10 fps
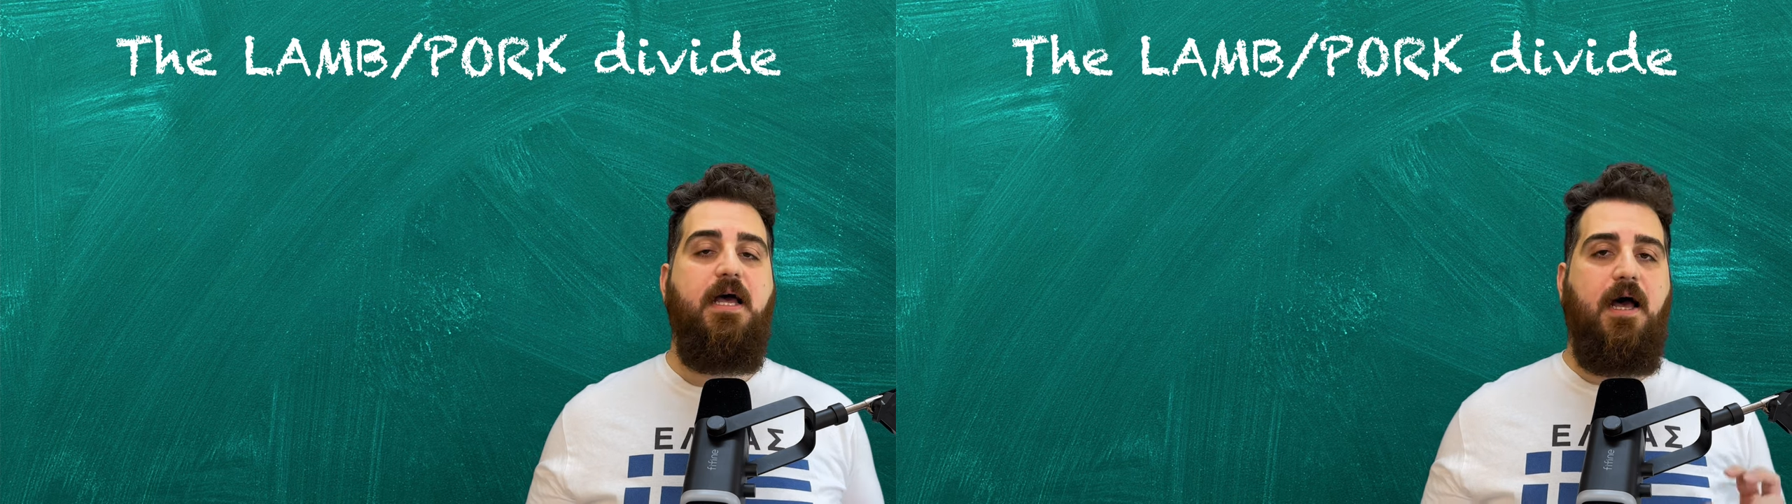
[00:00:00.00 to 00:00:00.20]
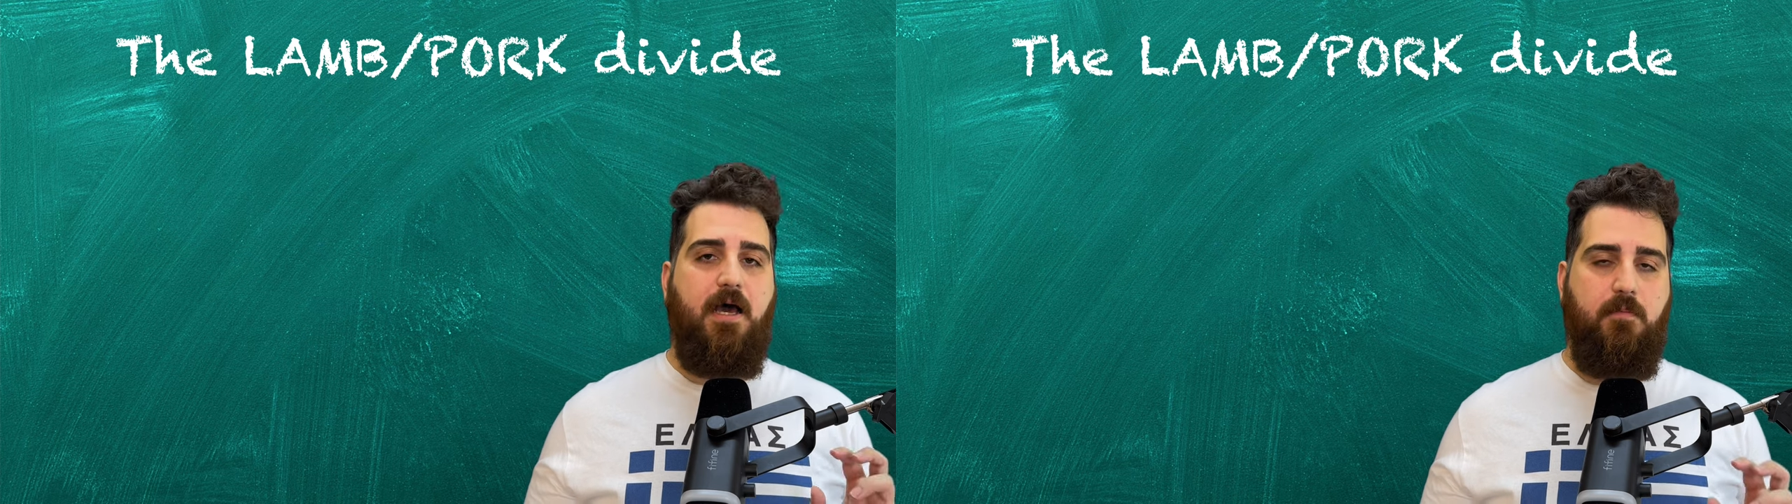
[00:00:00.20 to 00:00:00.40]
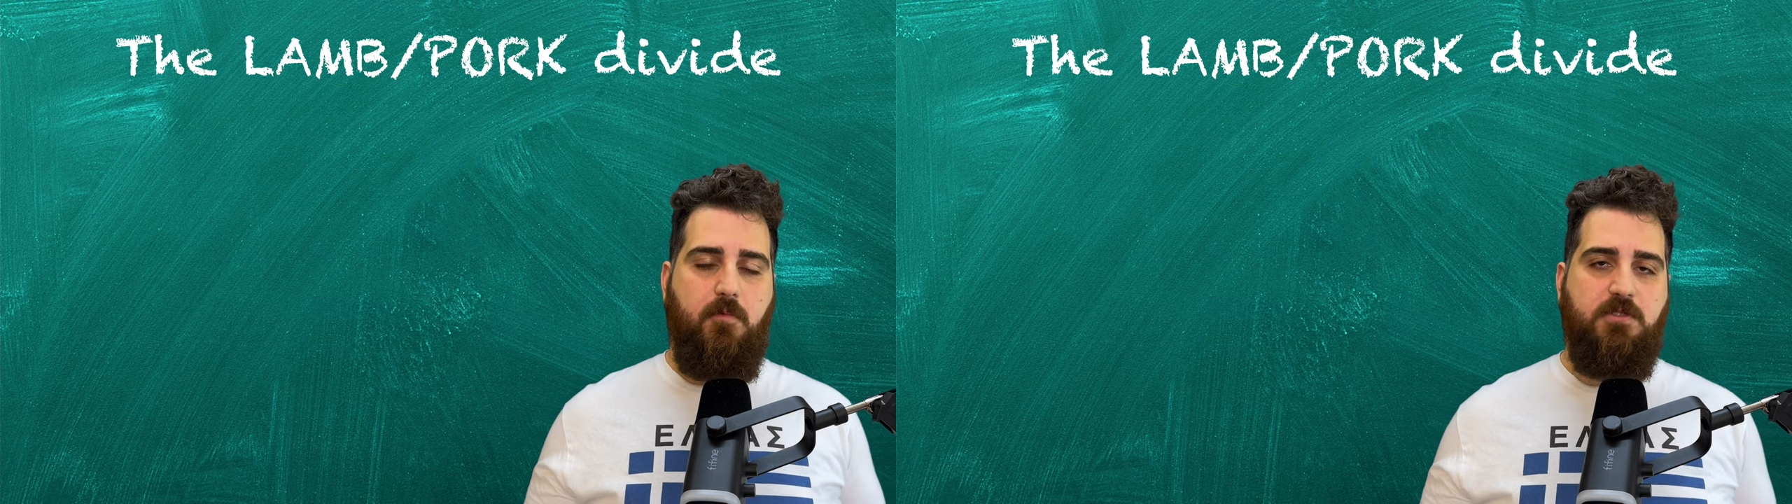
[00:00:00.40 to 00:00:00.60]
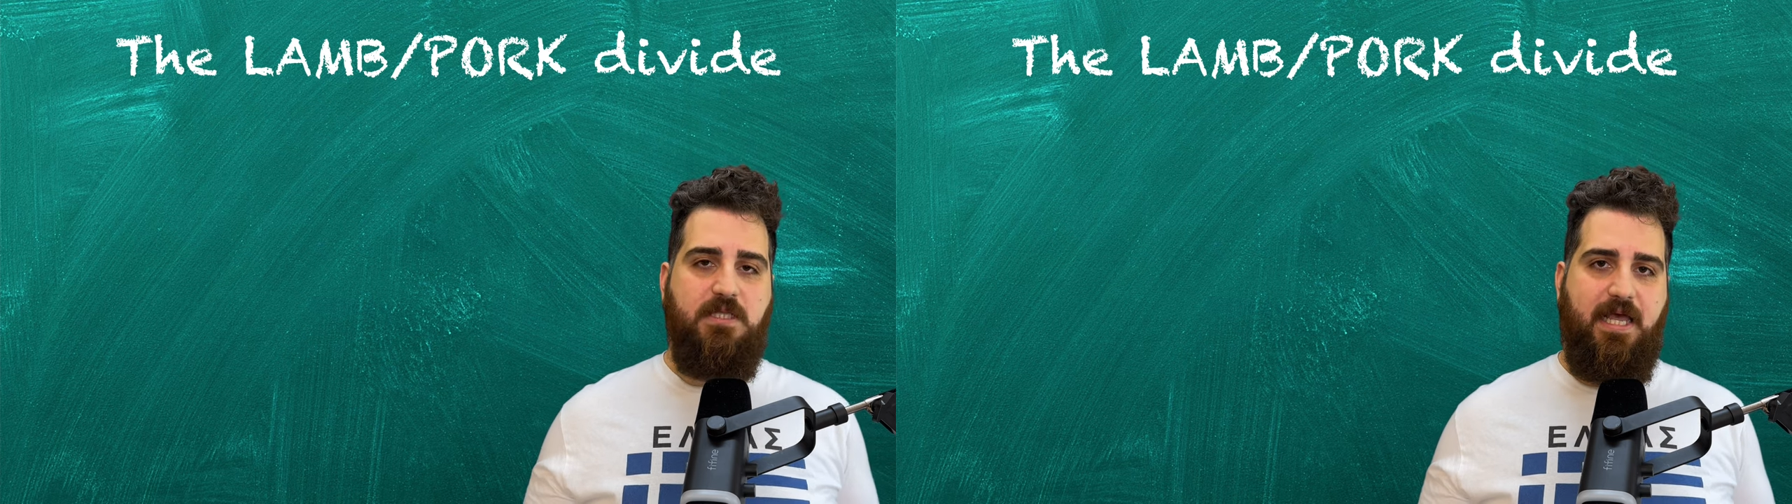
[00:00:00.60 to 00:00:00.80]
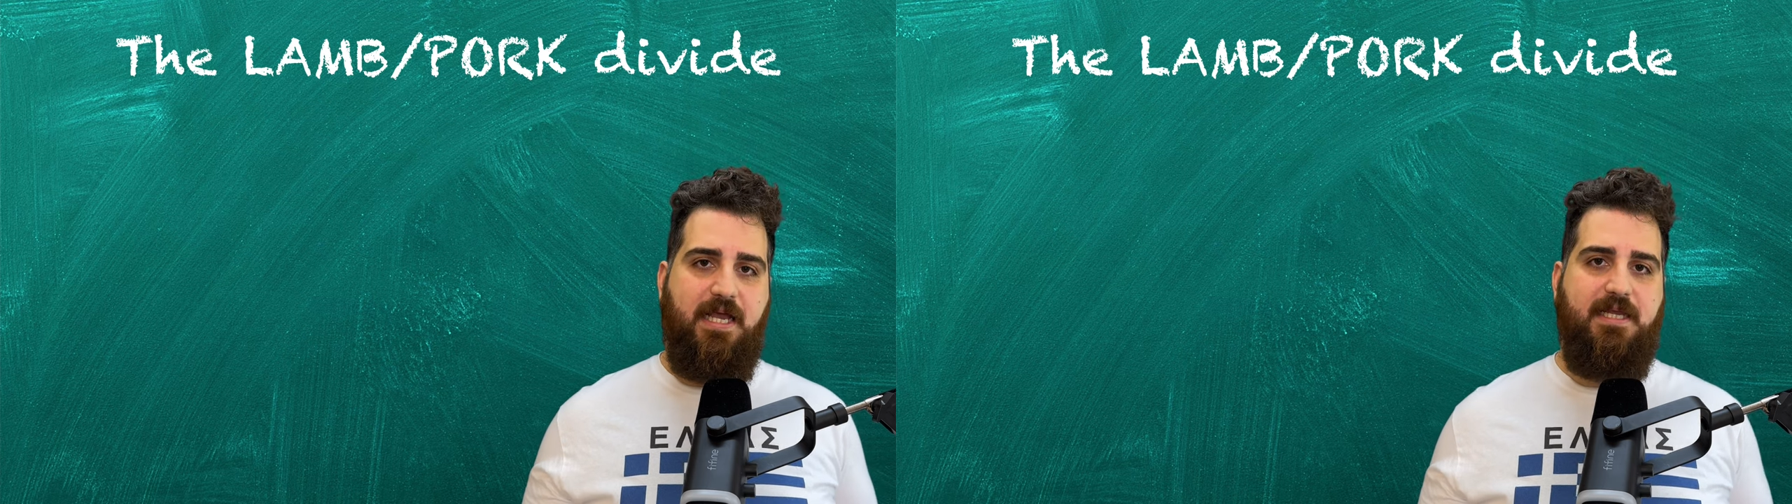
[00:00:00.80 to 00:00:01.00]
are most
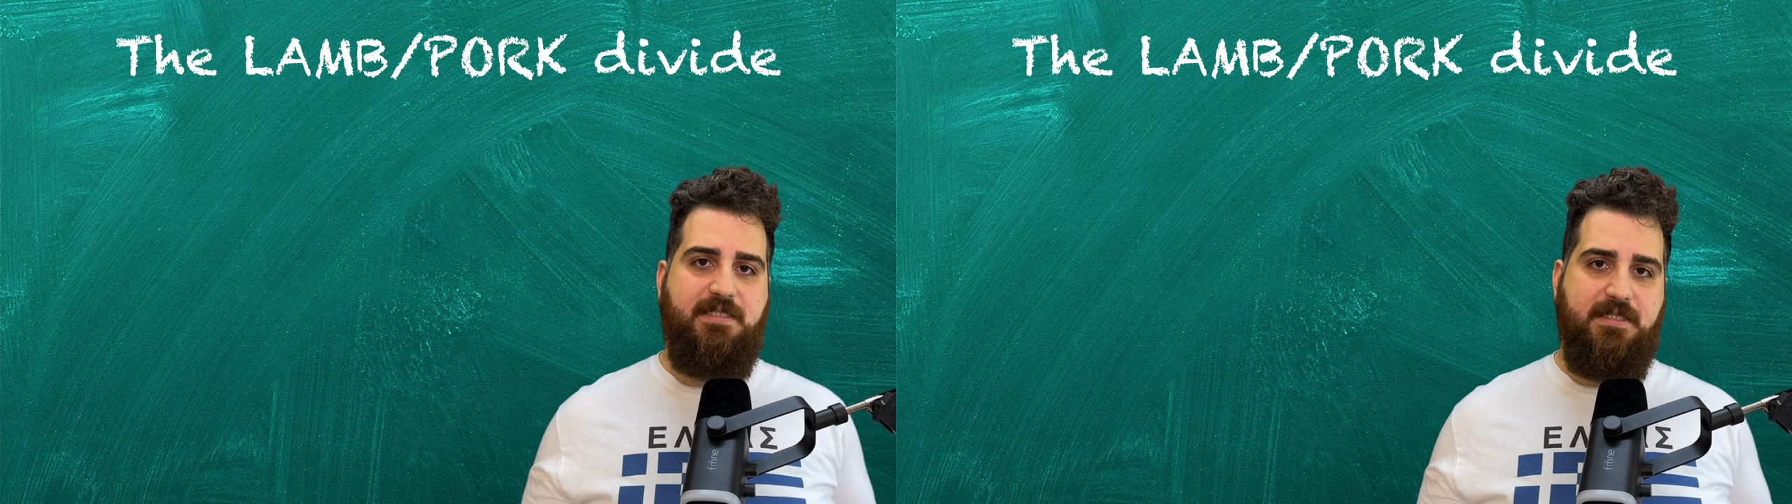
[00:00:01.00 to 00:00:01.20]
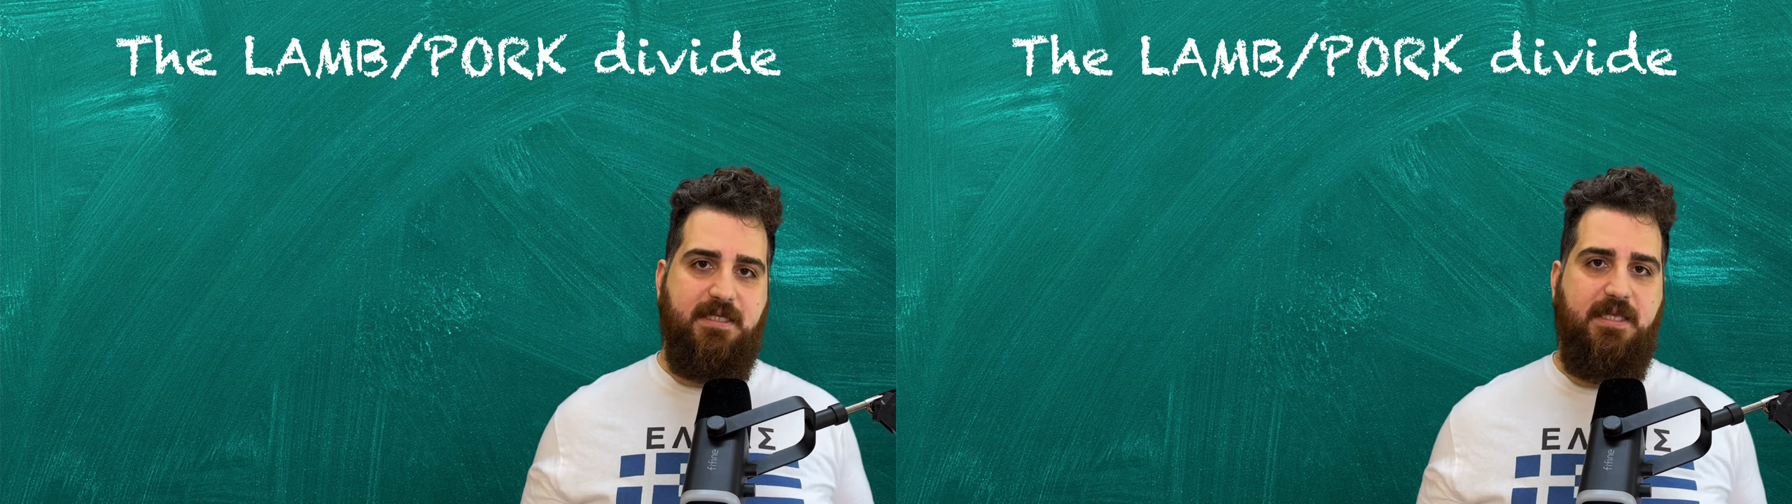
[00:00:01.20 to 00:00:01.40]
likely still